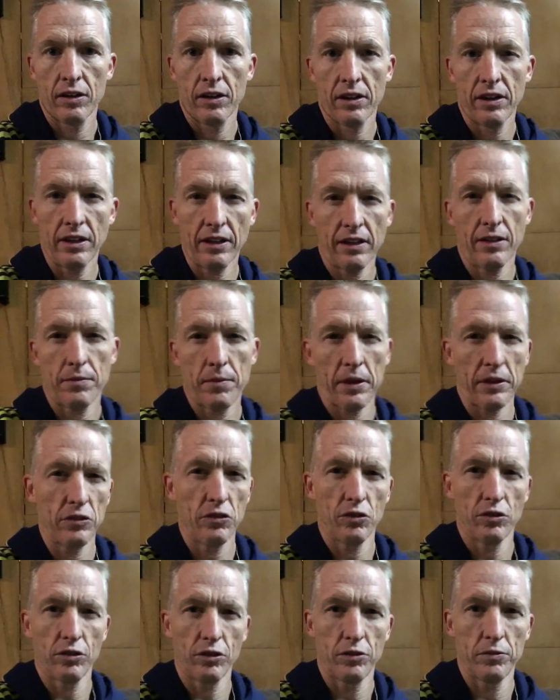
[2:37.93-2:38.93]
thinking about
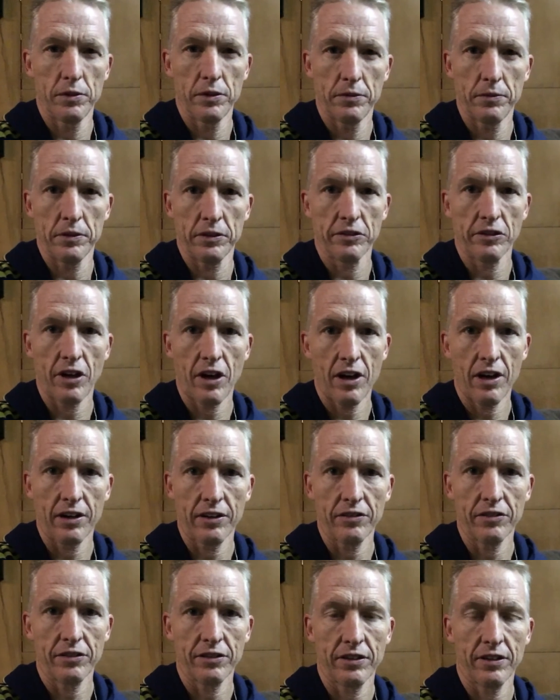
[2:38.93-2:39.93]
doing a little bit of
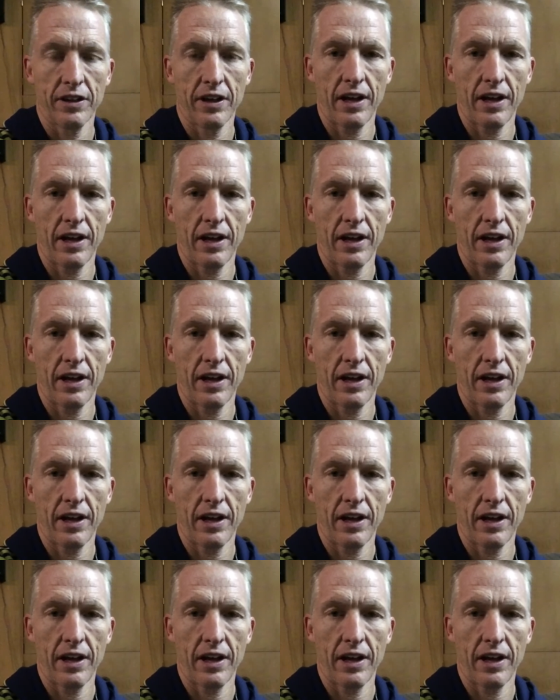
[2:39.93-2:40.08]
massage.